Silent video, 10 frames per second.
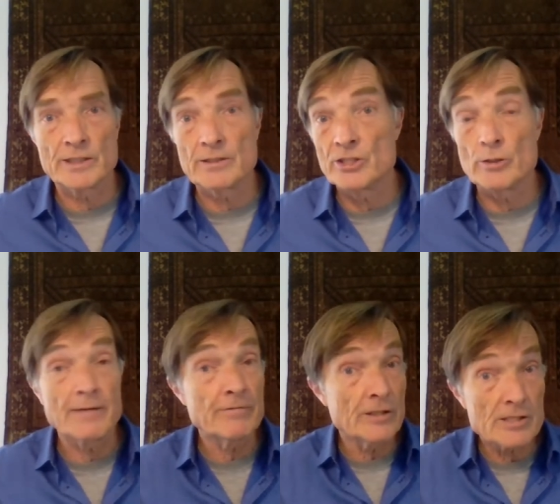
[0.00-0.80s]
We can do
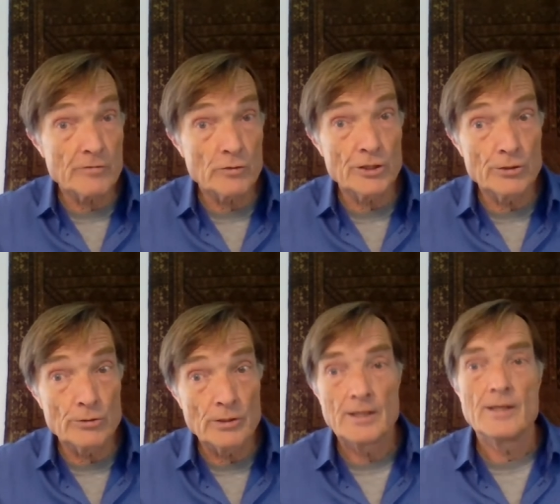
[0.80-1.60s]
adverts for
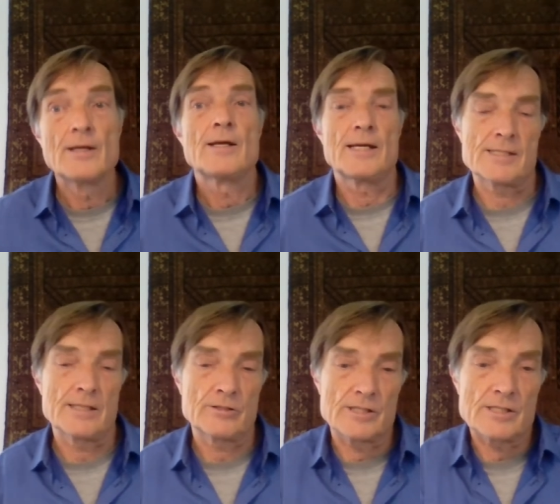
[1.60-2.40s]
you, et cetera.